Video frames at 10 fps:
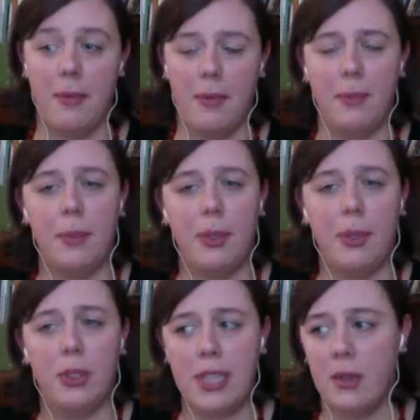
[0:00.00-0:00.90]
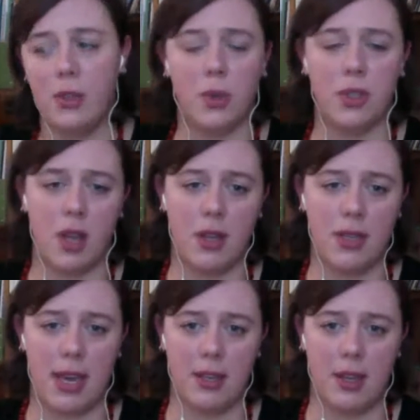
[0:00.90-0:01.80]
pull down towards
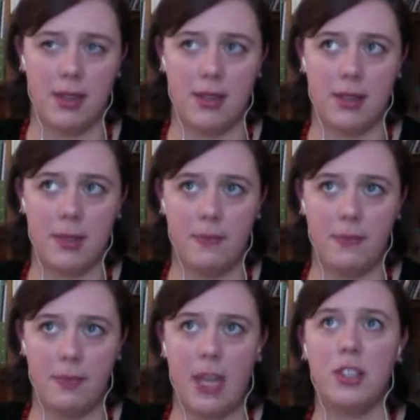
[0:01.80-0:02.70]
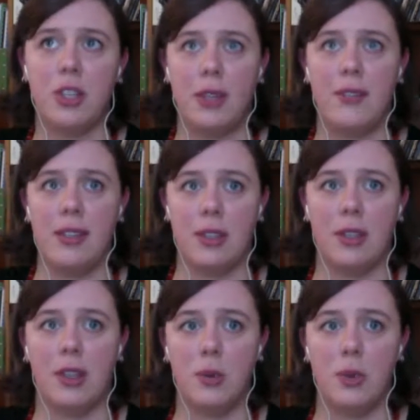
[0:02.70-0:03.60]
Contact Us. Actually, I believe that's
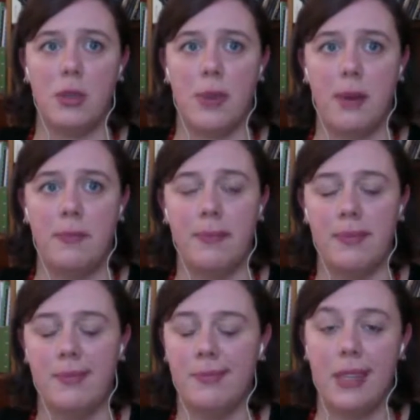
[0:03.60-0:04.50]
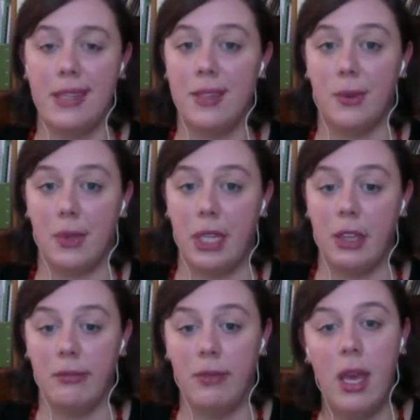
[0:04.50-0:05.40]
clicked towards the bottom. It's still really
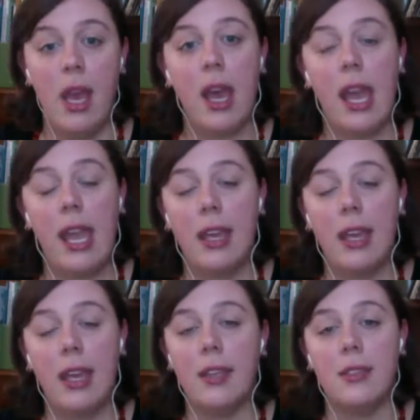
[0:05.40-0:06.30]
new. And